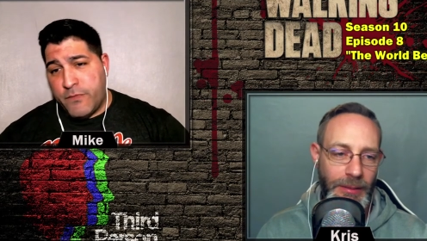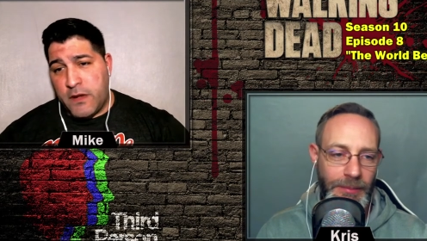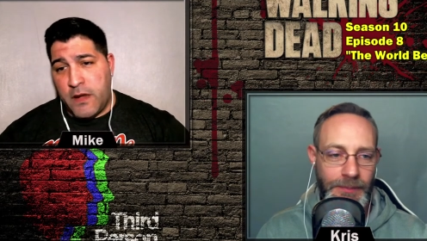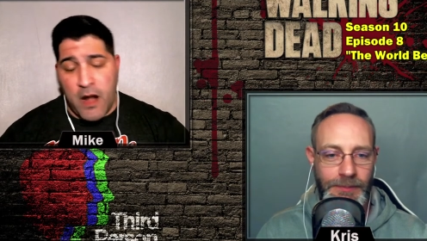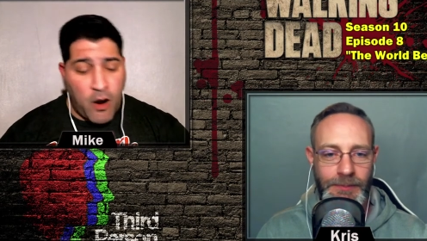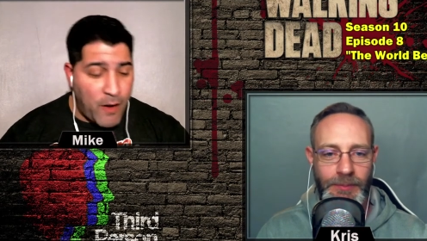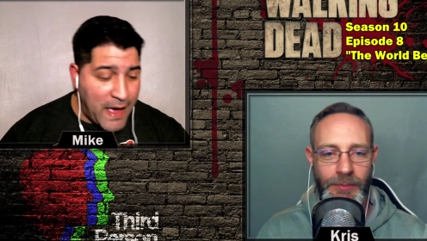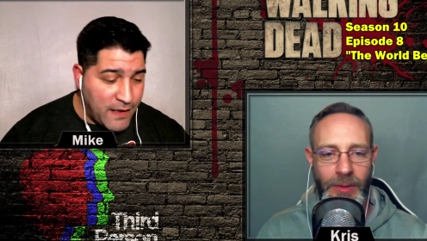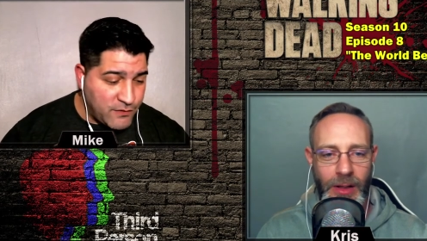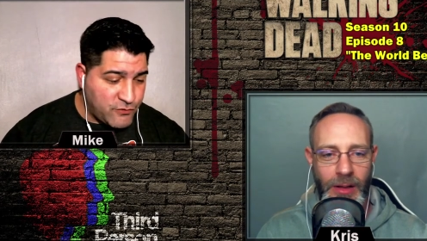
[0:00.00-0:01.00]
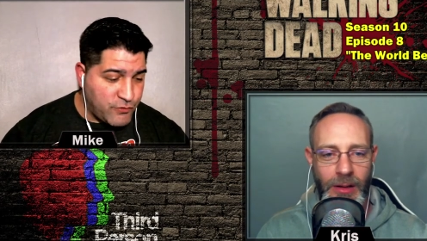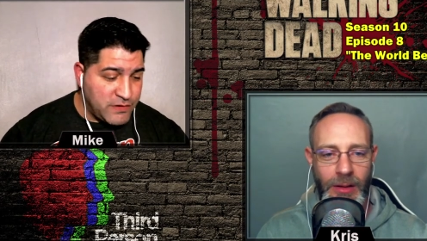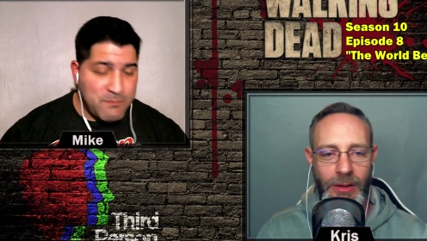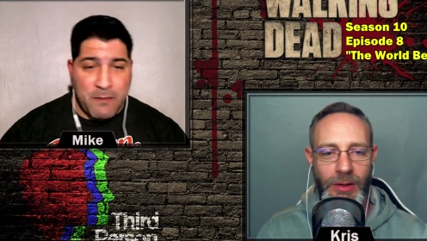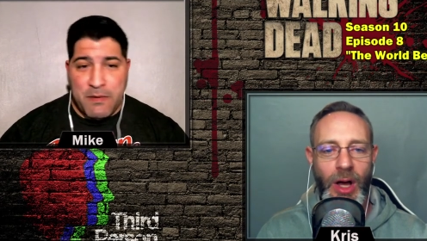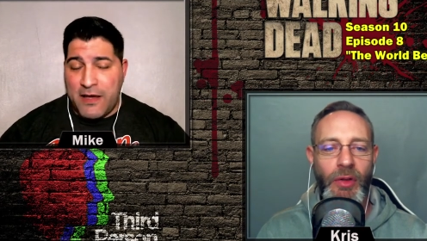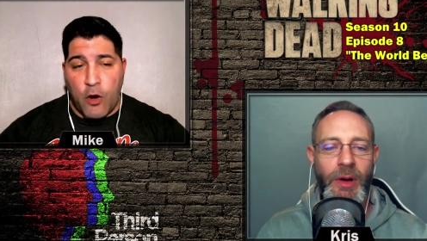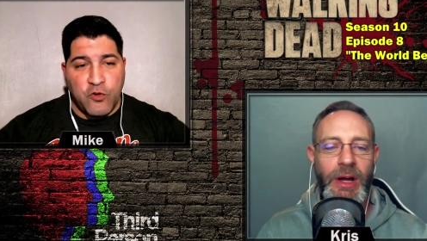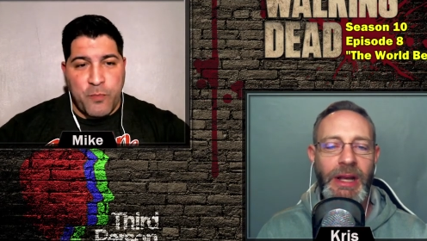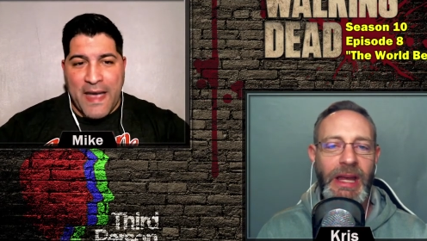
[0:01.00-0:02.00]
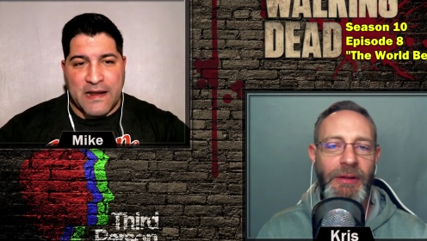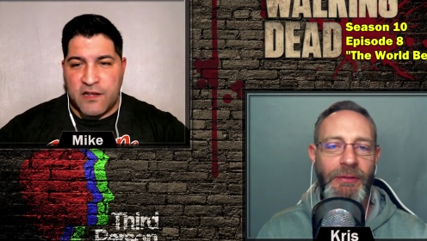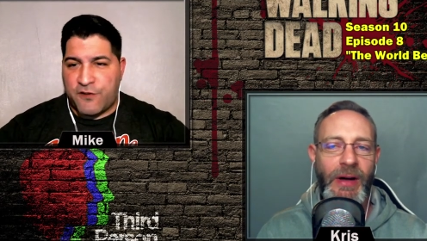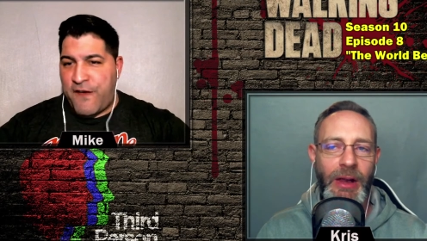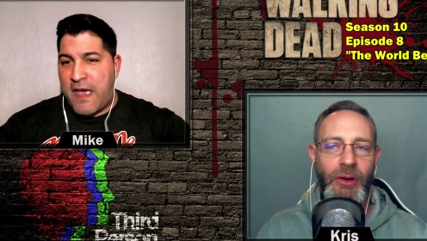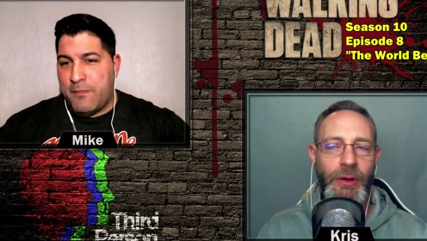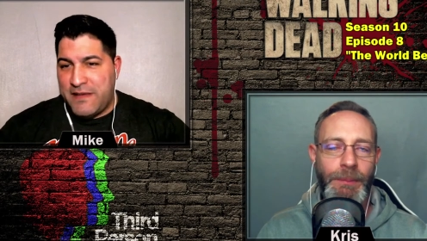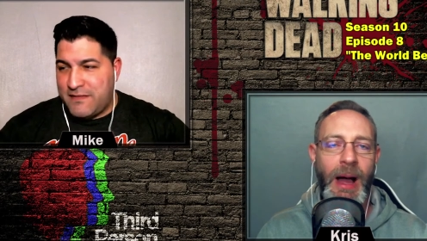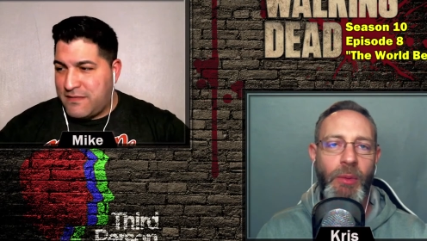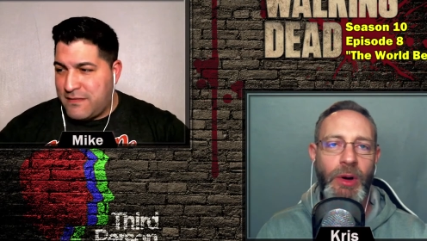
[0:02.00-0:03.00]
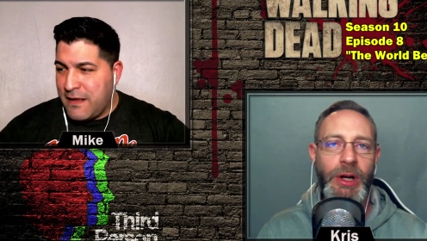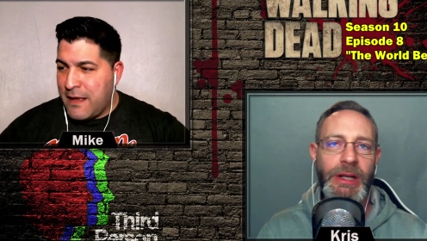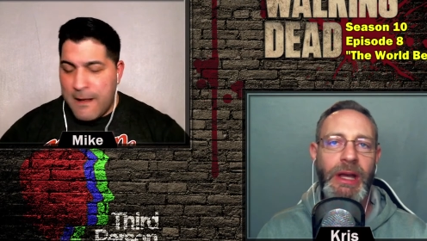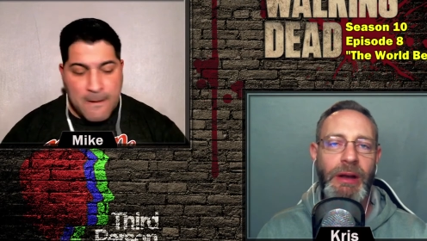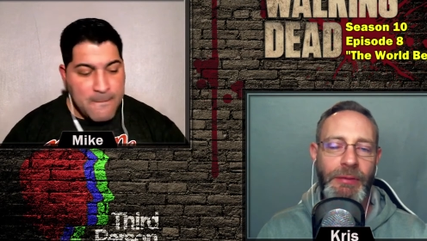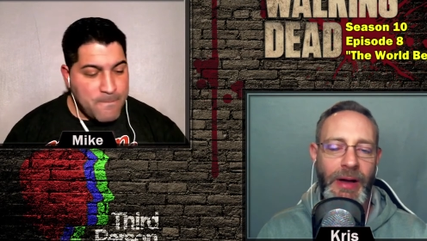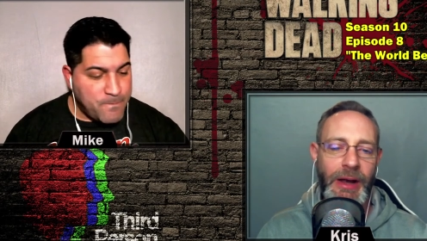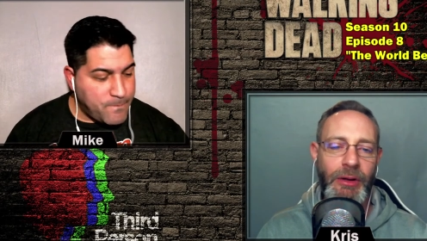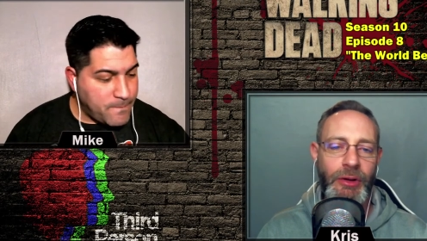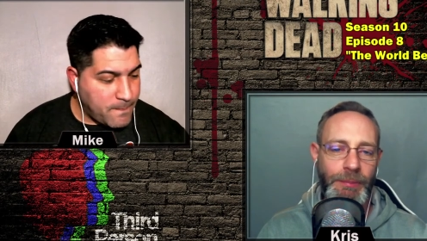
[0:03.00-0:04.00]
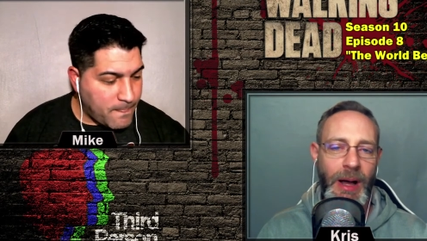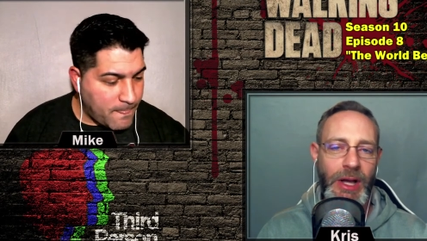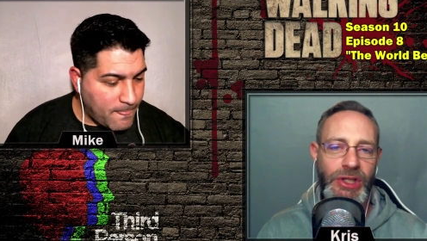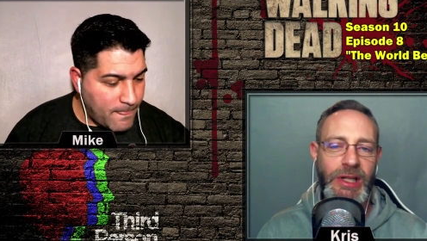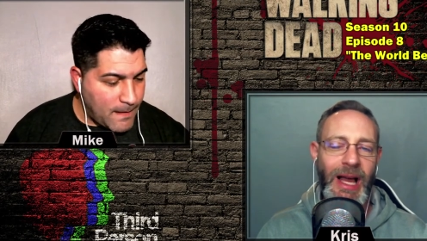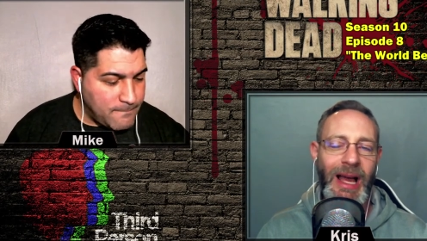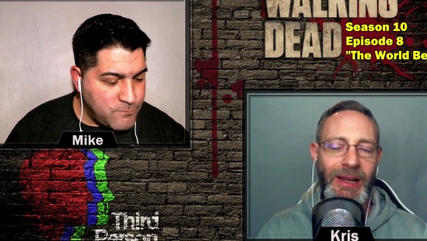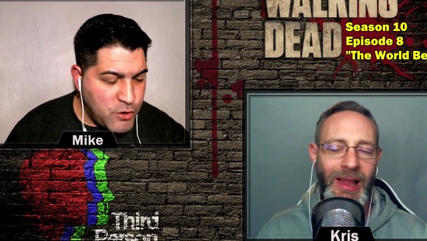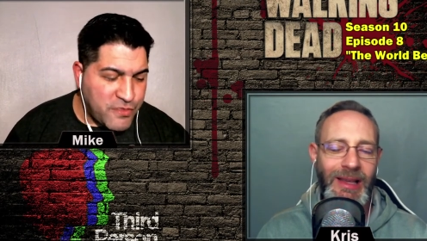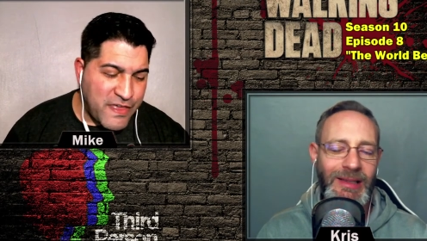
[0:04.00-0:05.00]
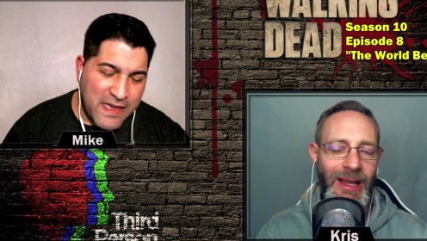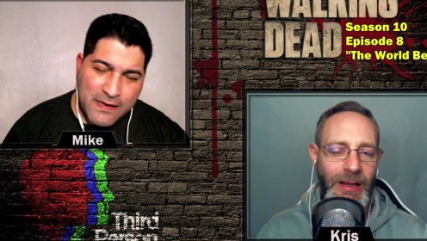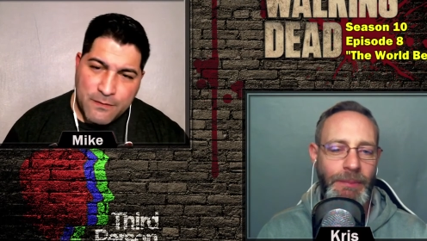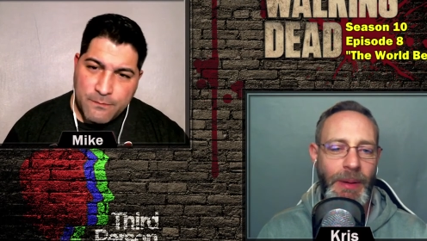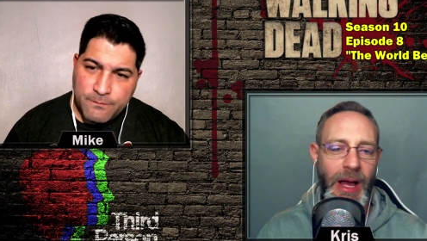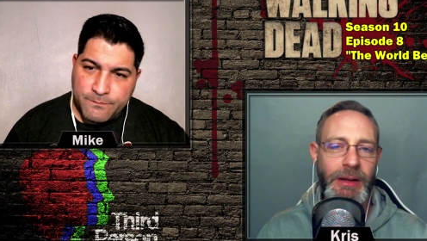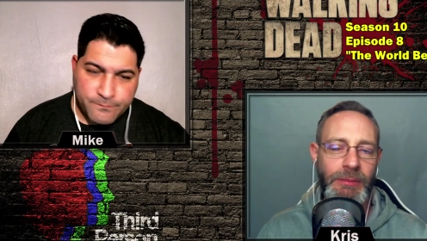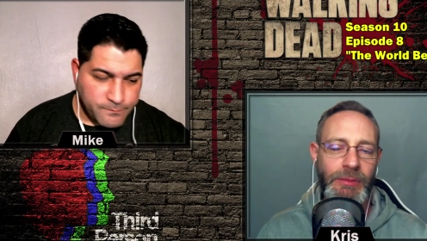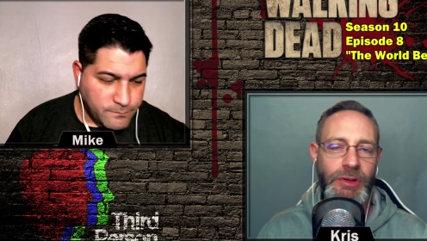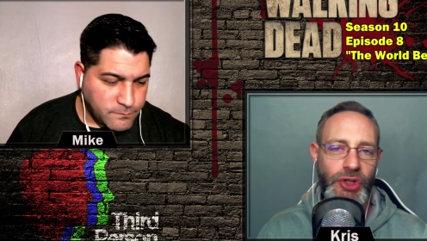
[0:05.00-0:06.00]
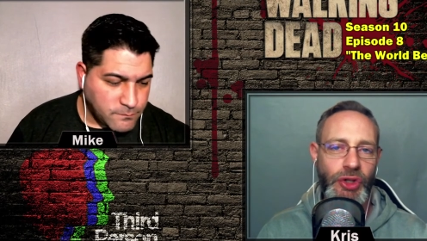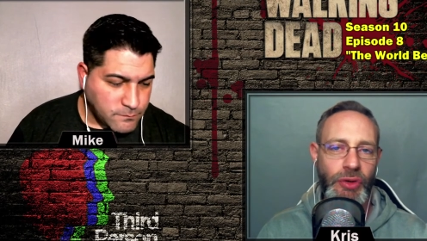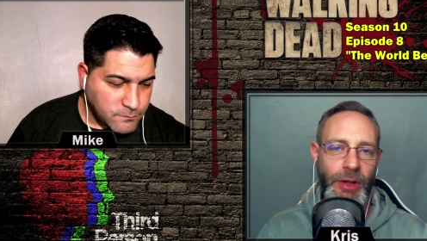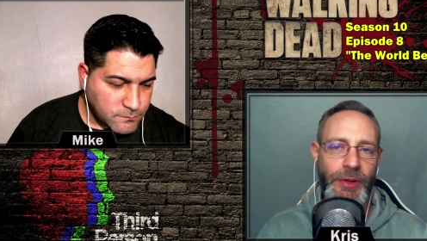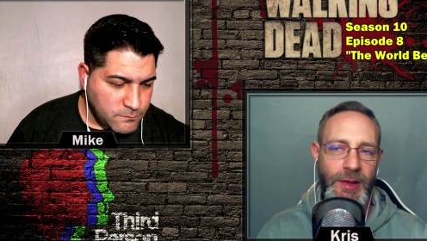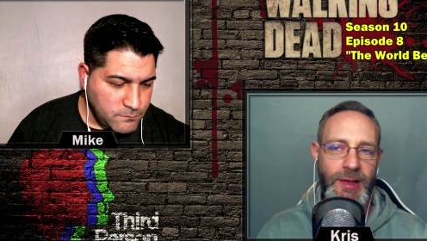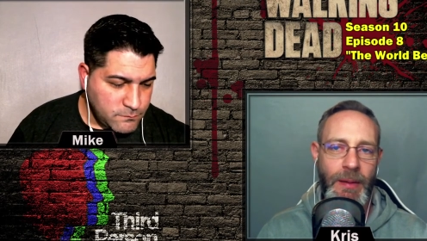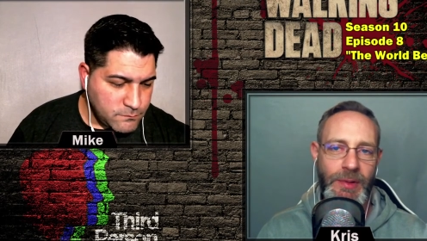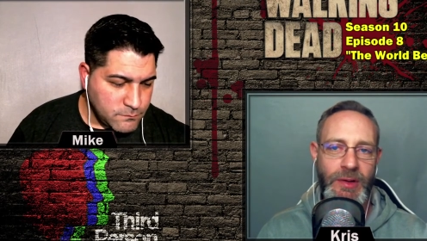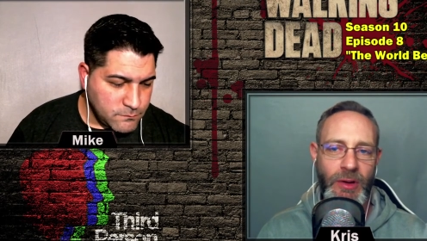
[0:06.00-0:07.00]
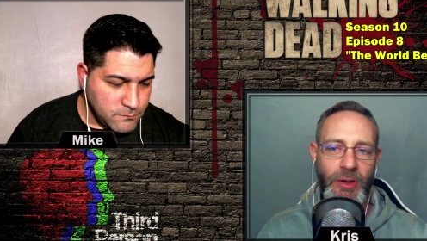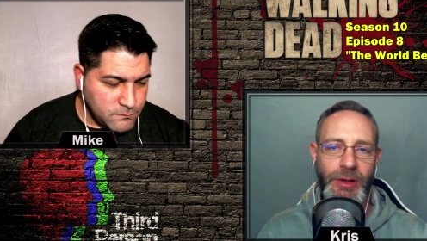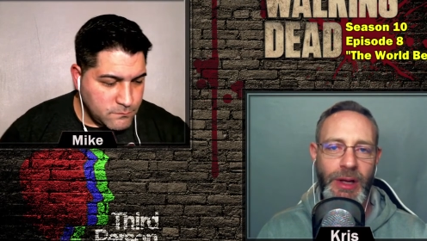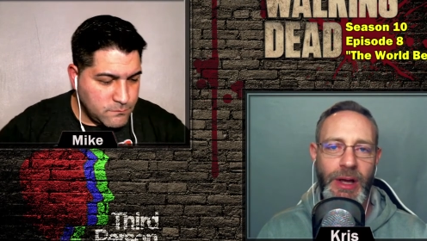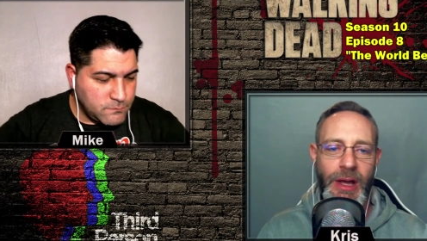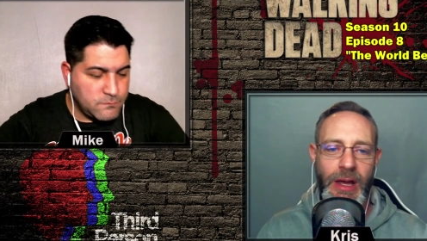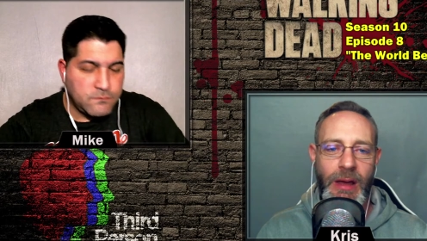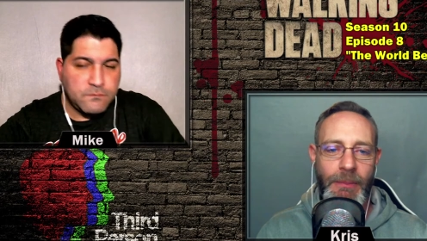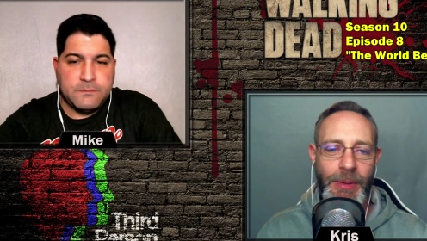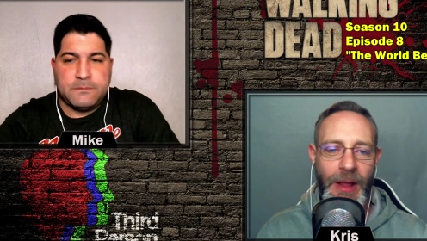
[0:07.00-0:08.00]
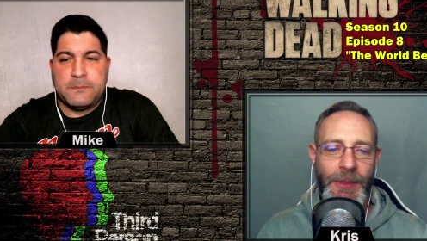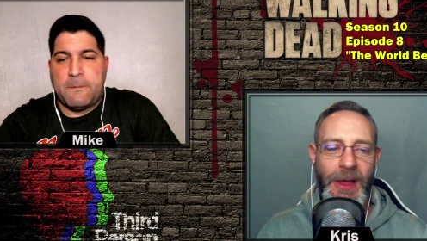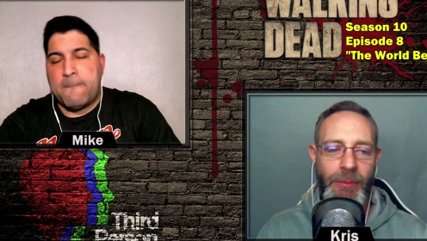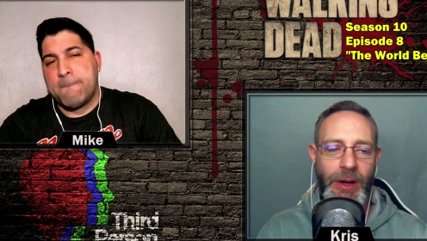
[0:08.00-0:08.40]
Speaker 1: You know,
Speaker 2: as re- maybe no, they're going to get a final family's...
Speaker 1: goodbye. We're going to get a final goodbye. She kind of like think? said goodbye to, to Judith this episode, but I think we're